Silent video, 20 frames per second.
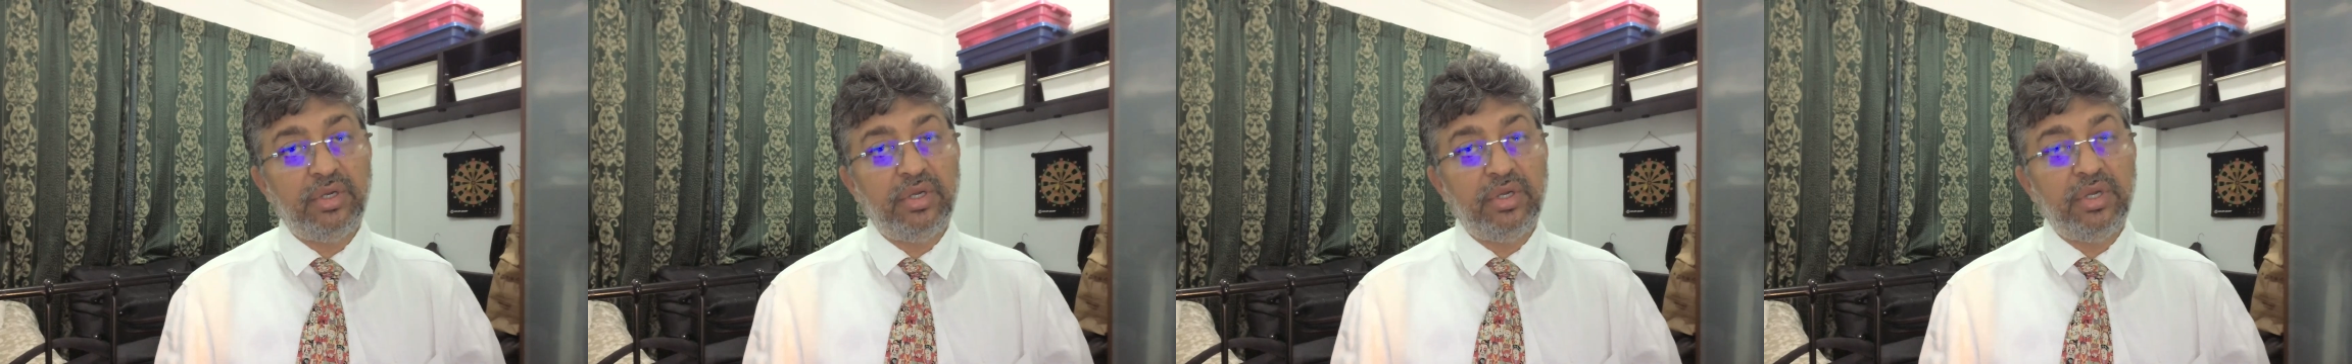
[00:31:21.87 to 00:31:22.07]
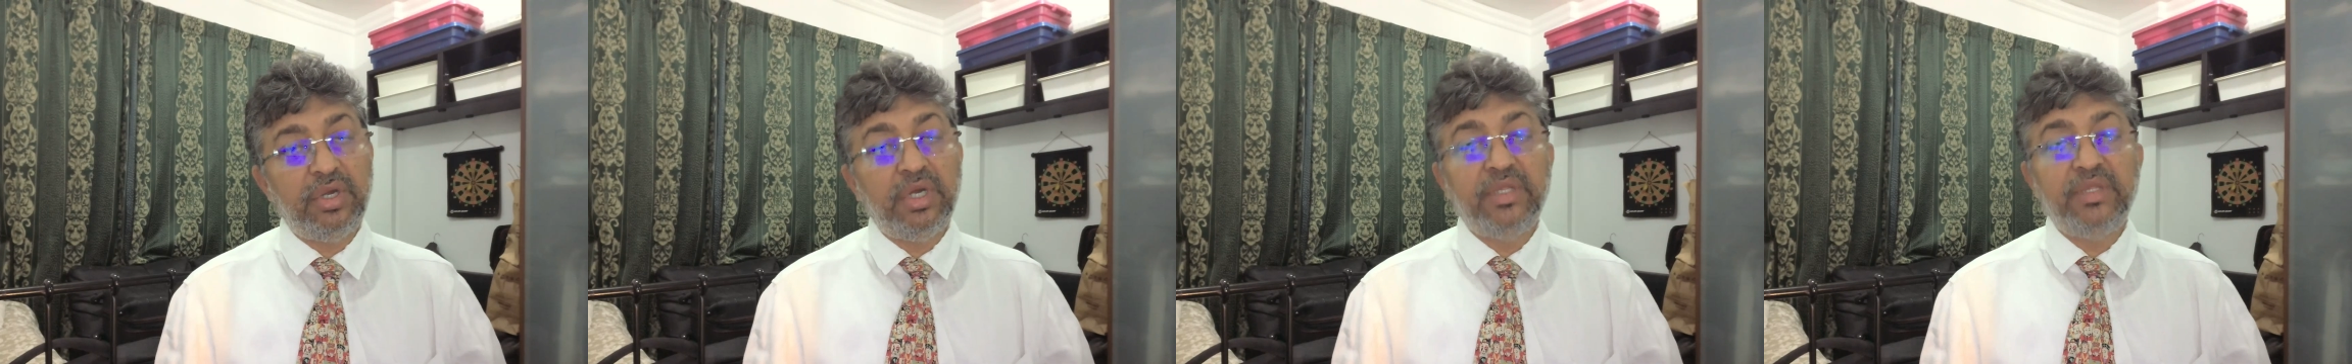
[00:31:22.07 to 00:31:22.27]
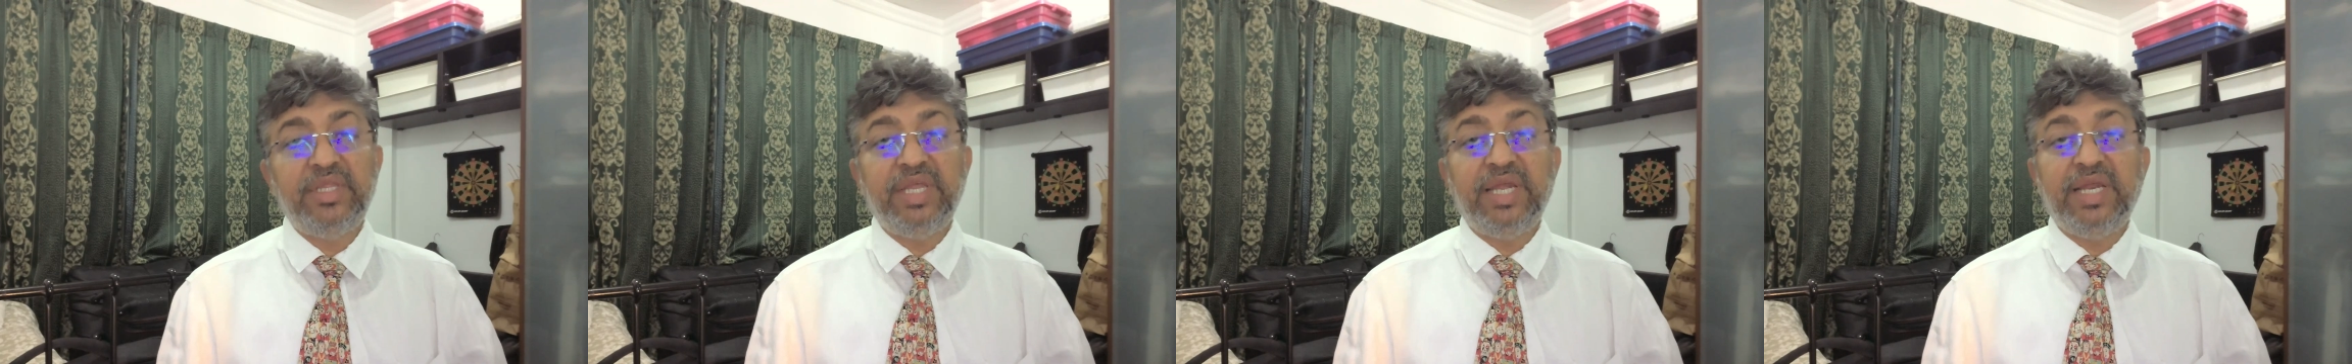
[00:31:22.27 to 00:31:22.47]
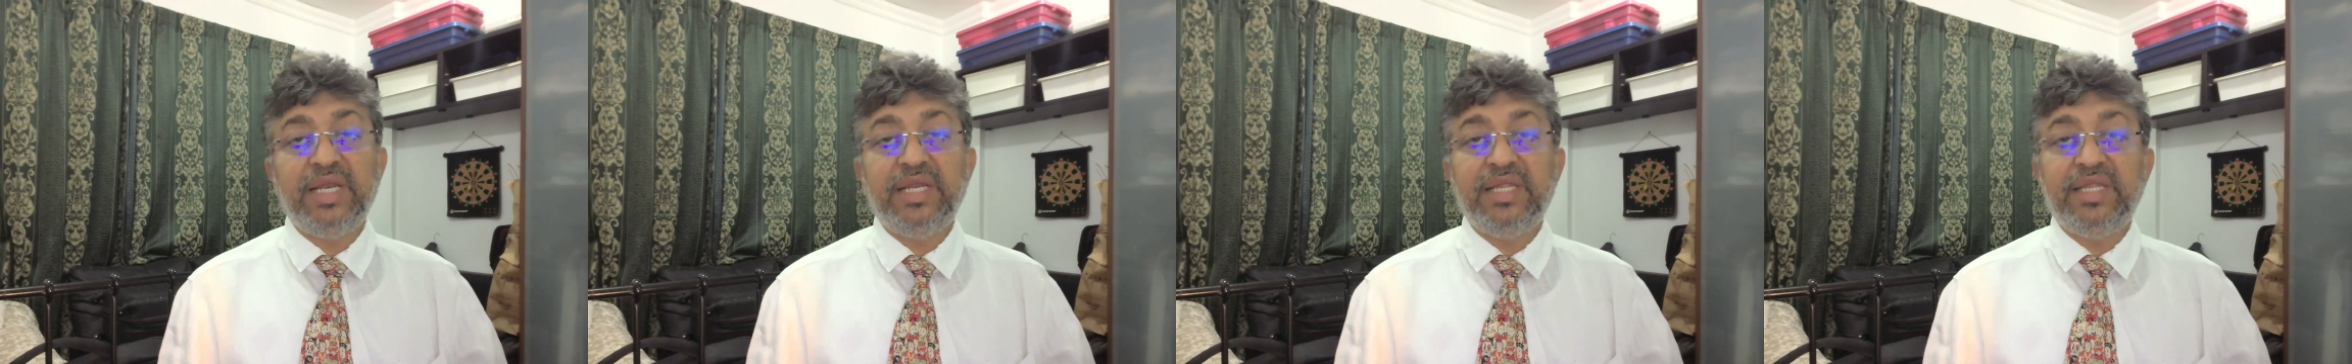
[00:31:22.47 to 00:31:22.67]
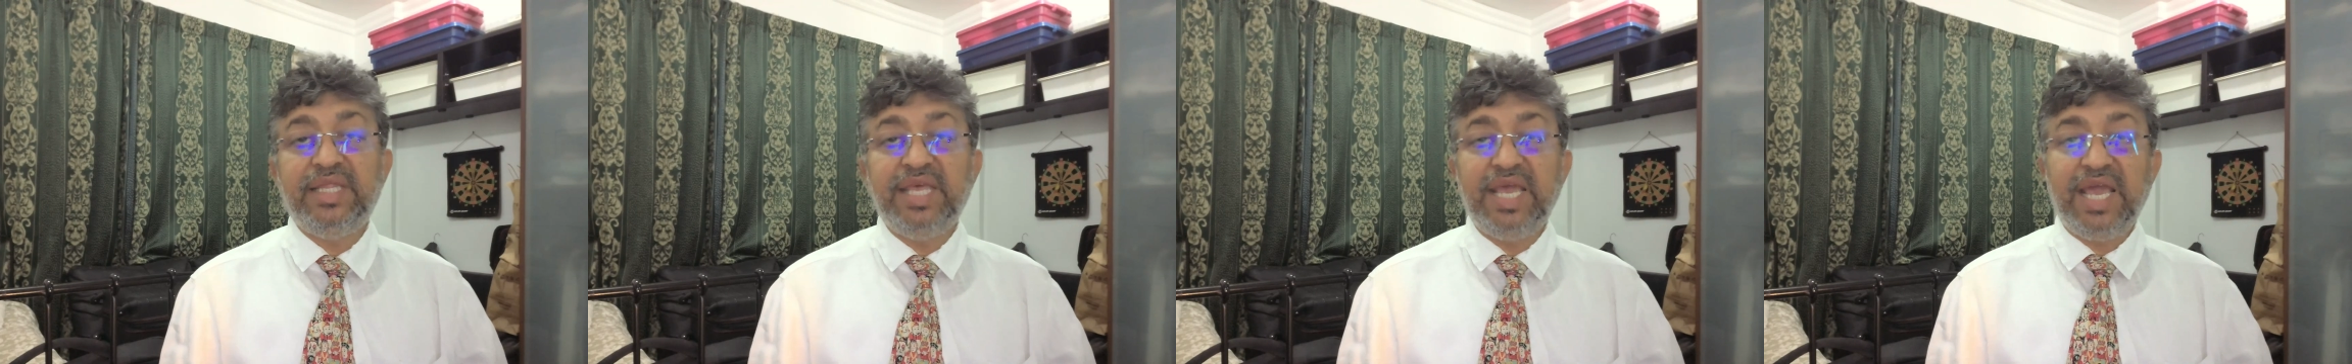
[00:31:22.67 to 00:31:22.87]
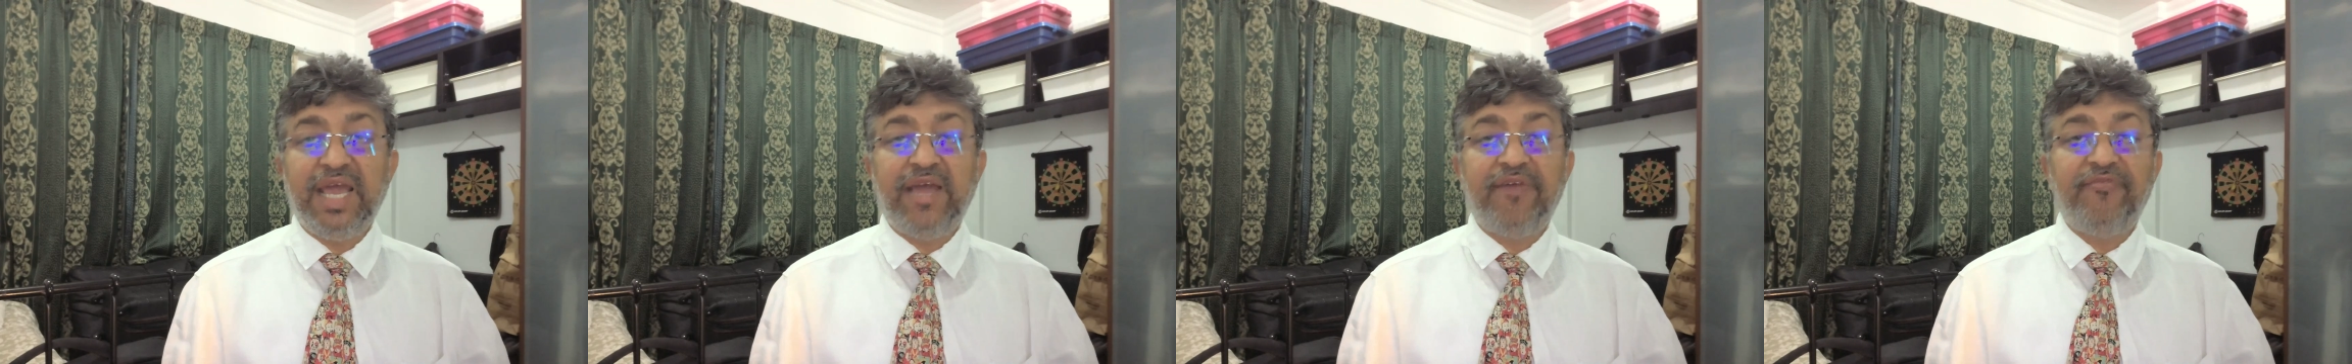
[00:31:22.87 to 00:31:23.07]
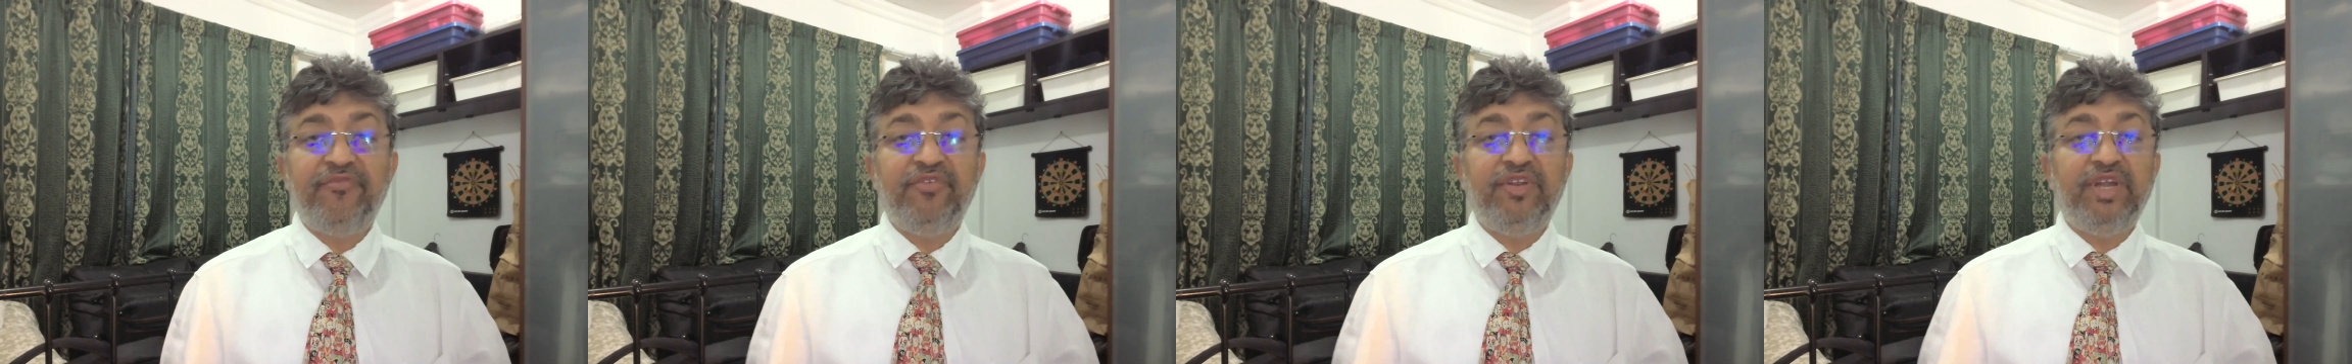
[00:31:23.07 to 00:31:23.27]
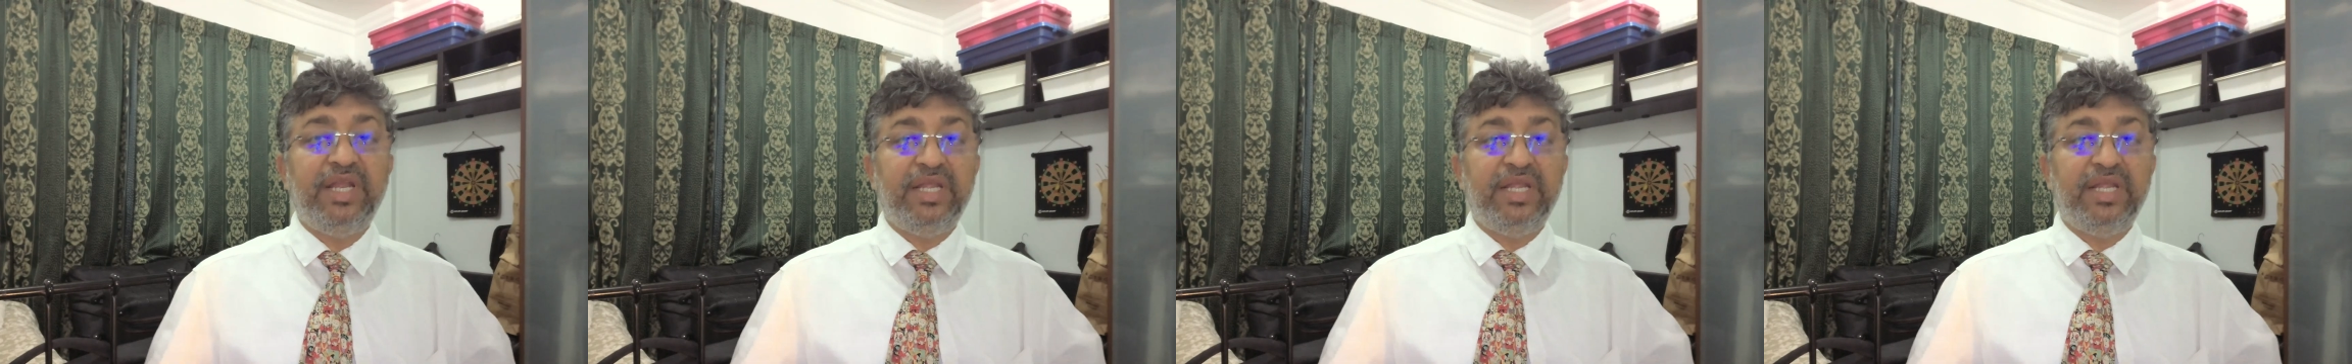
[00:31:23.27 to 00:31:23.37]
that they have done a